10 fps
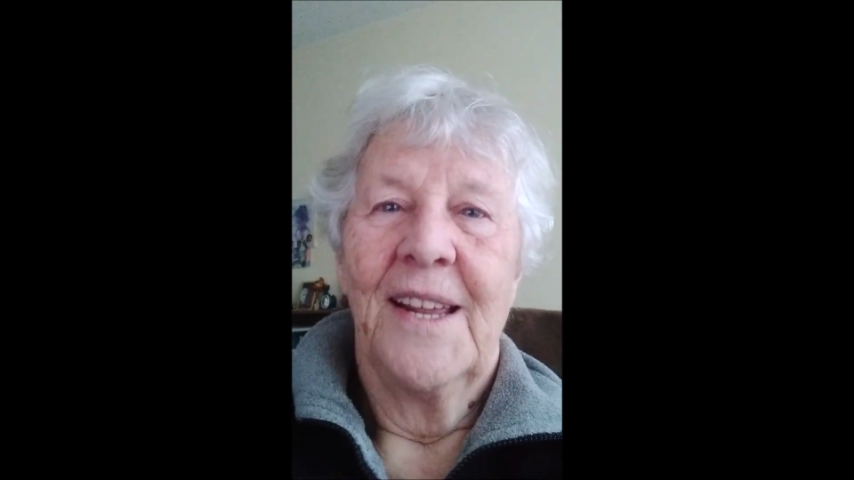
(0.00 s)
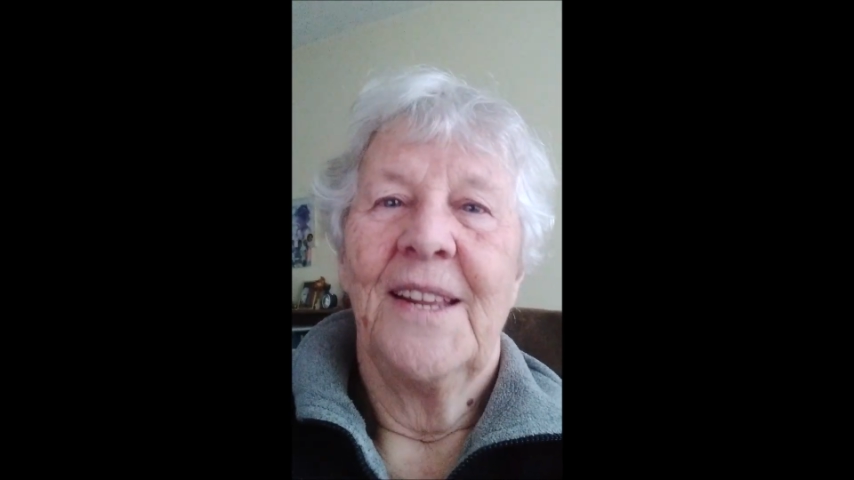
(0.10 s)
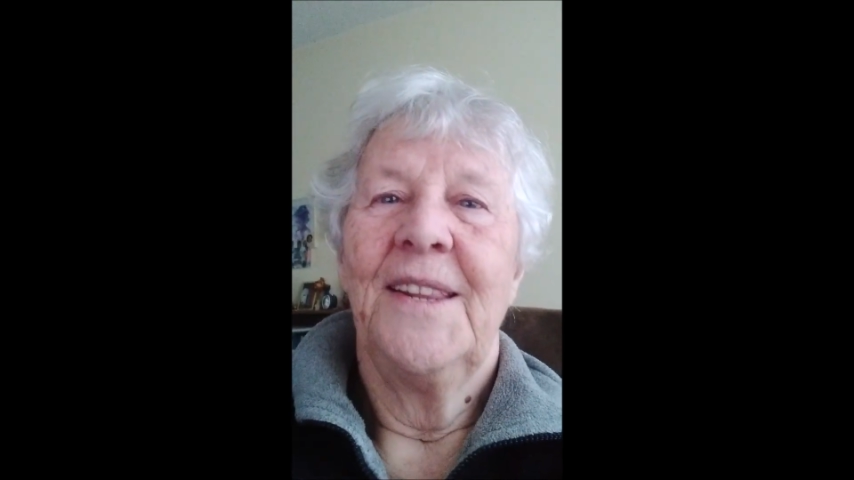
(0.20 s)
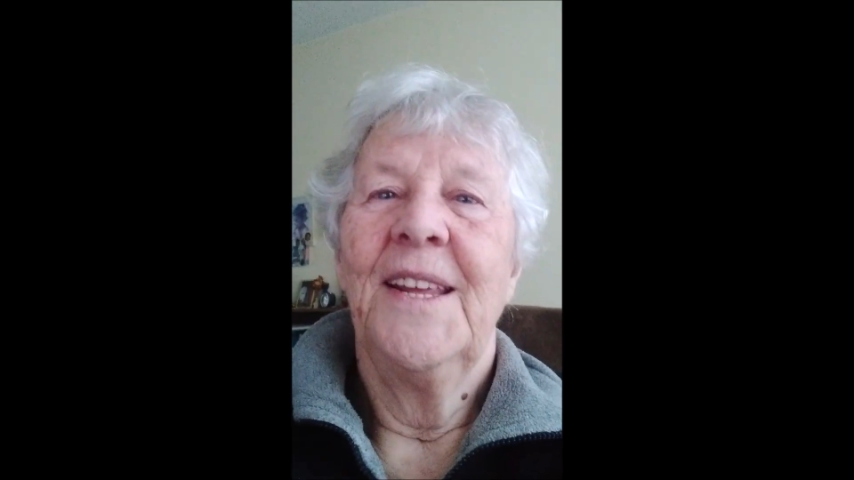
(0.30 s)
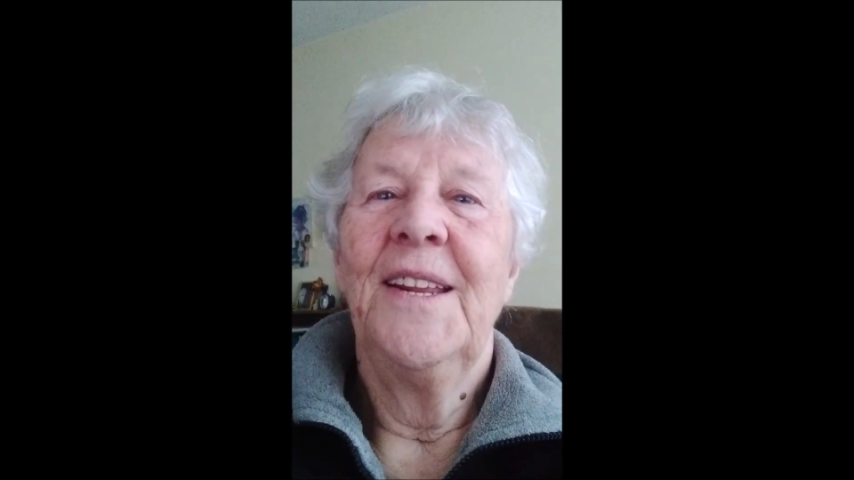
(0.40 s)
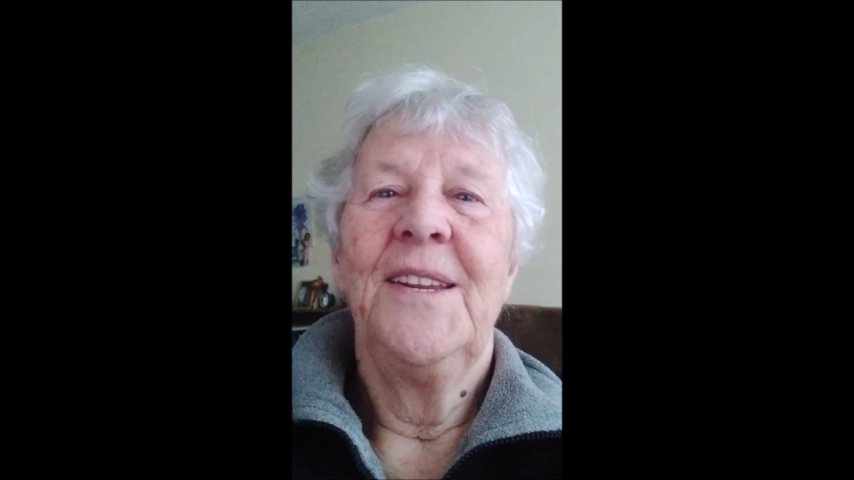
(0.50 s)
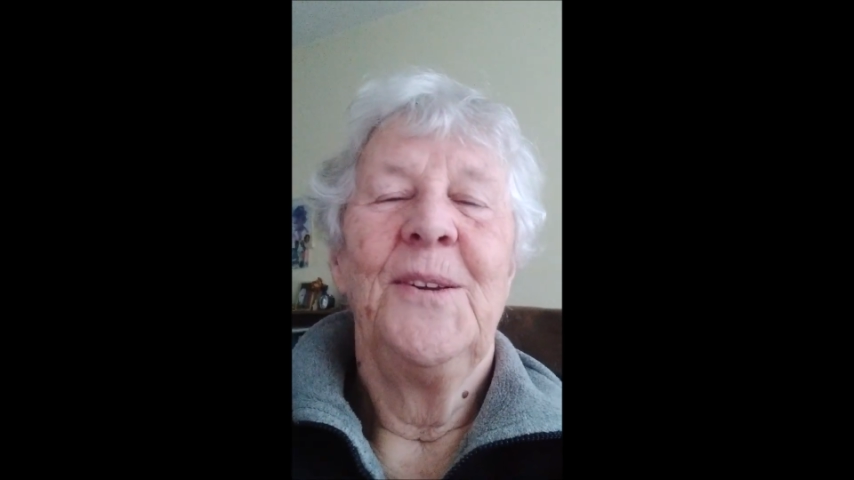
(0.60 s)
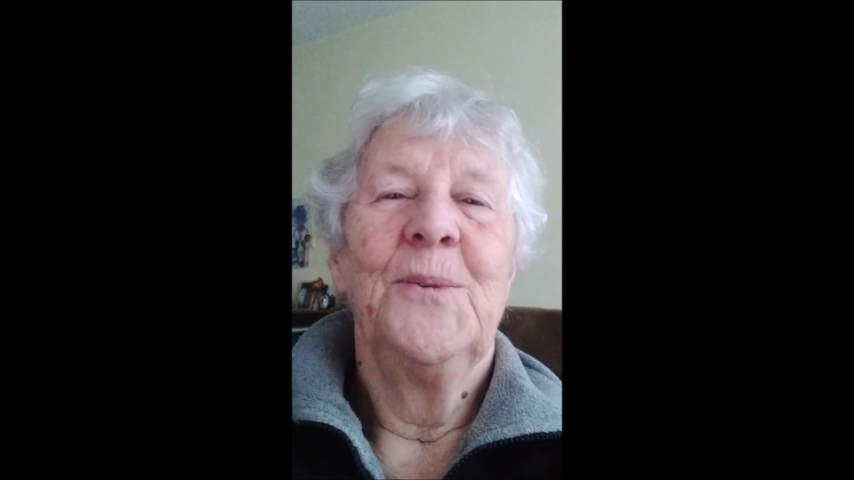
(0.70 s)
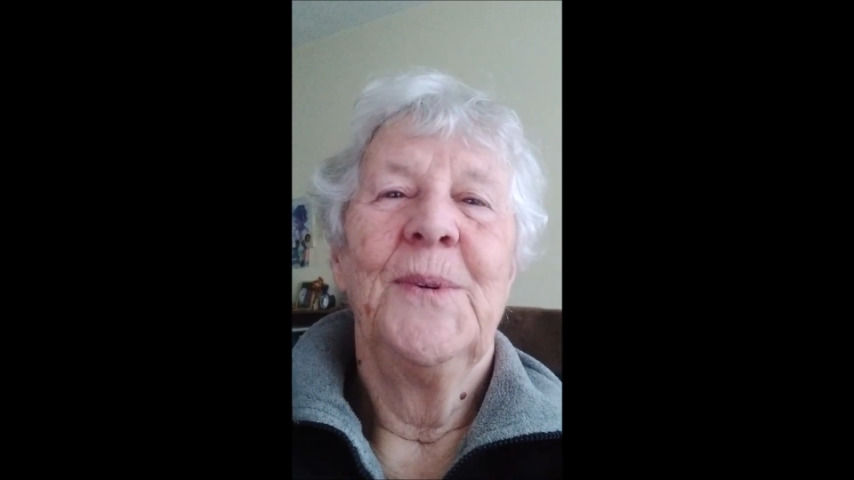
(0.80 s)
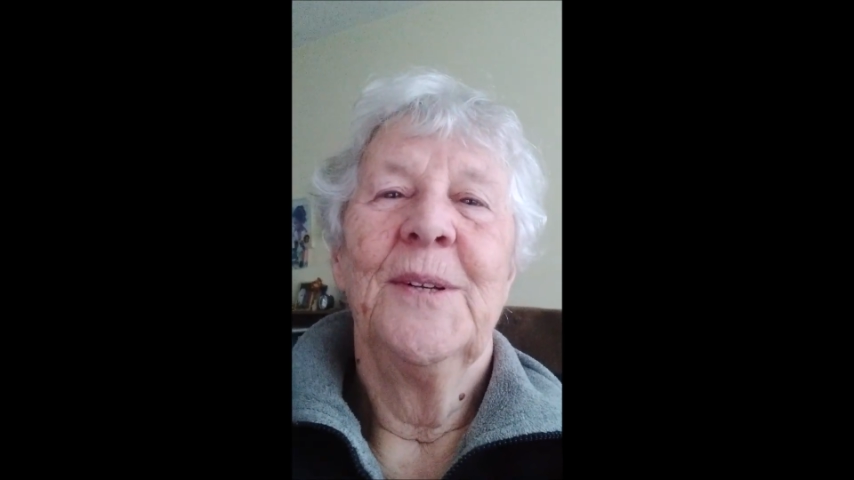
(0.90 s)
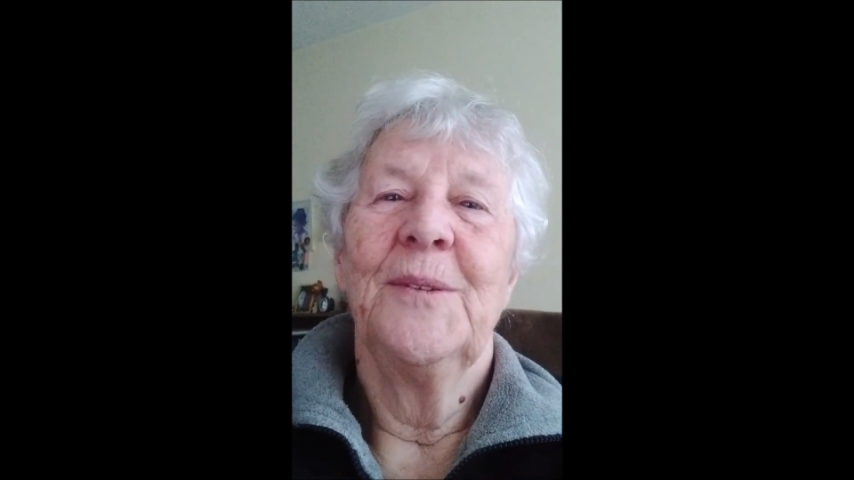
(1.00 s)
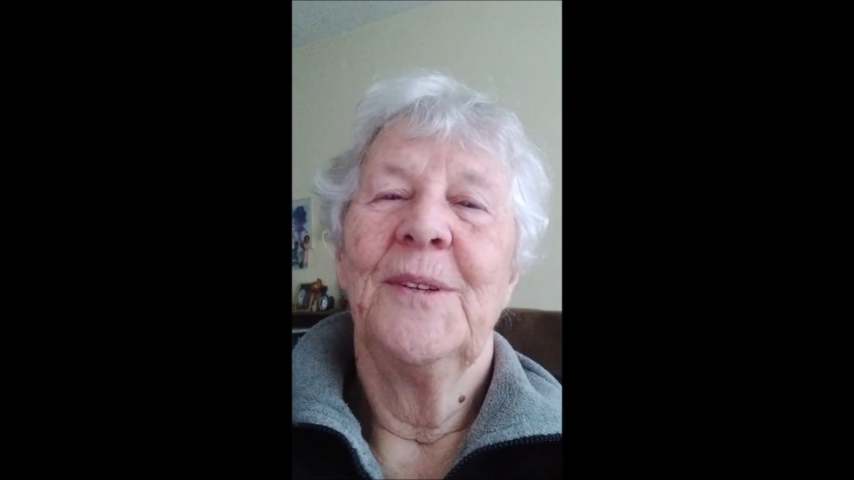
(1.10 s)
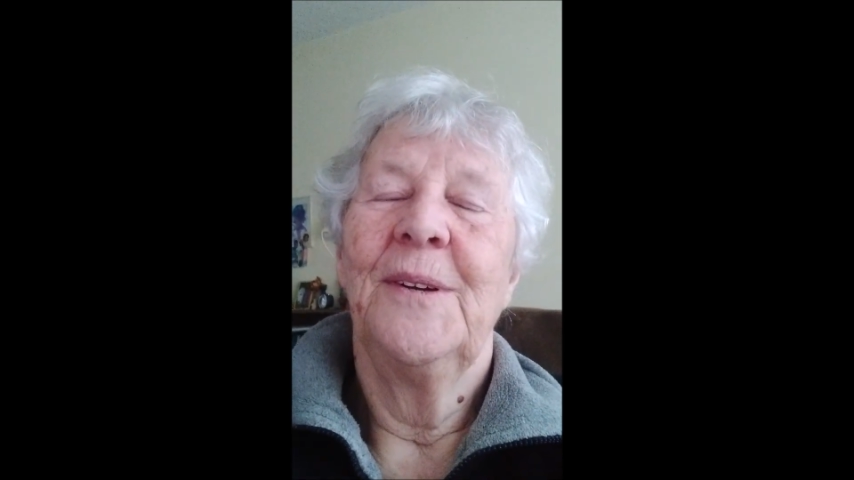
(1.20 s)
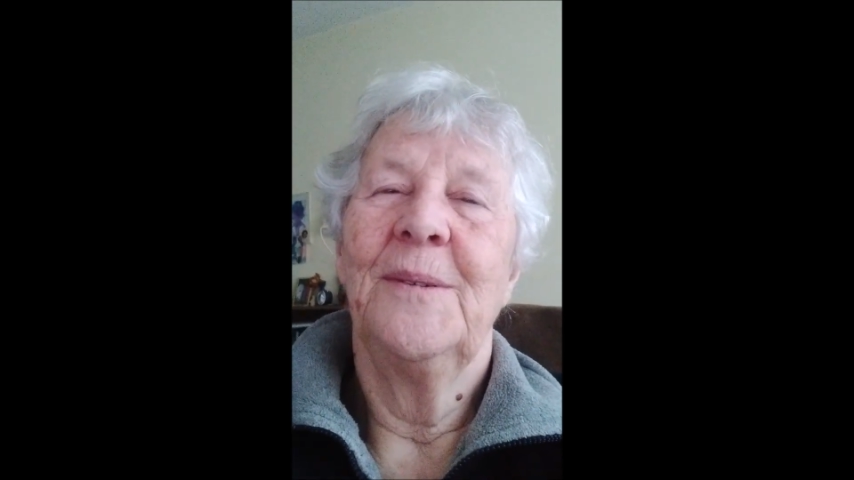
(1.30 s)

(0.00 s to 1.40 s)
And then you will,